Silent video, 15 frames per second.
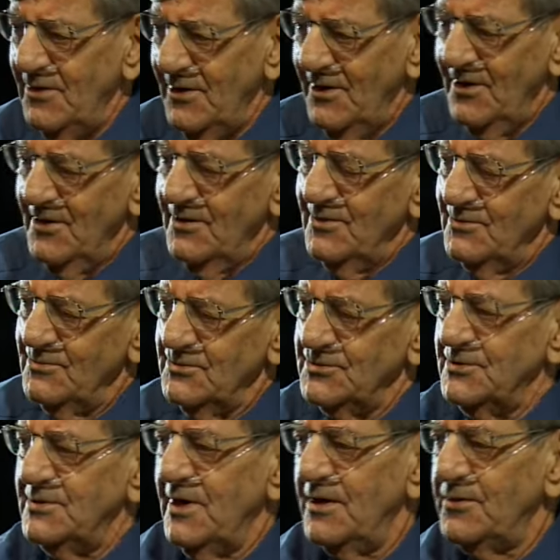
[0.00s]
was, uh, I, th-
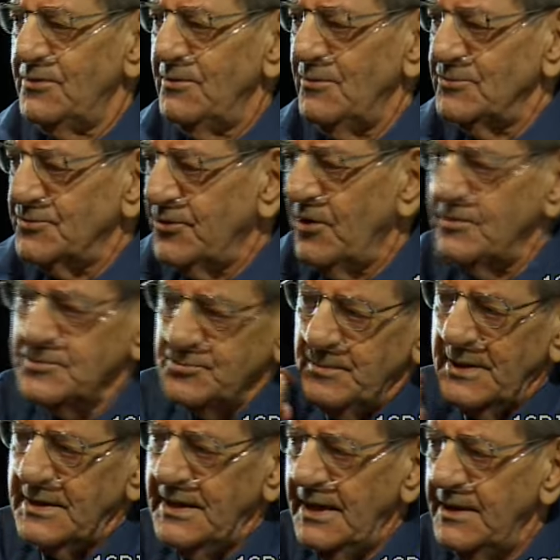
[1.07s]
I, thought it was my
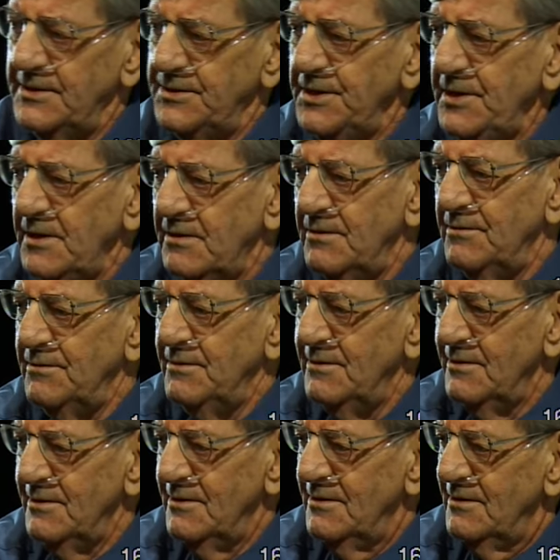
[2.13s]
canteen,
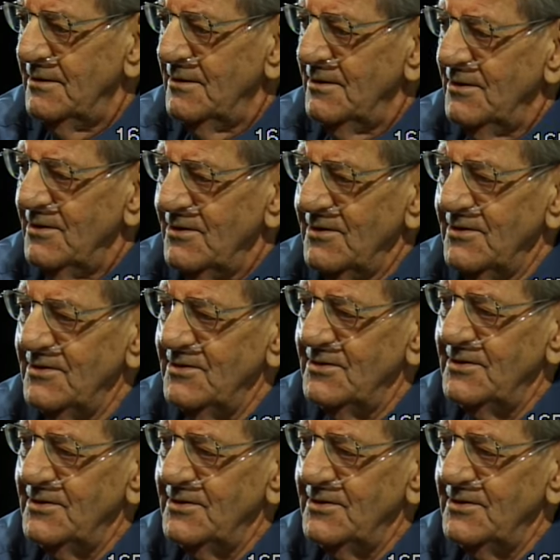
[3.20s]
and uh,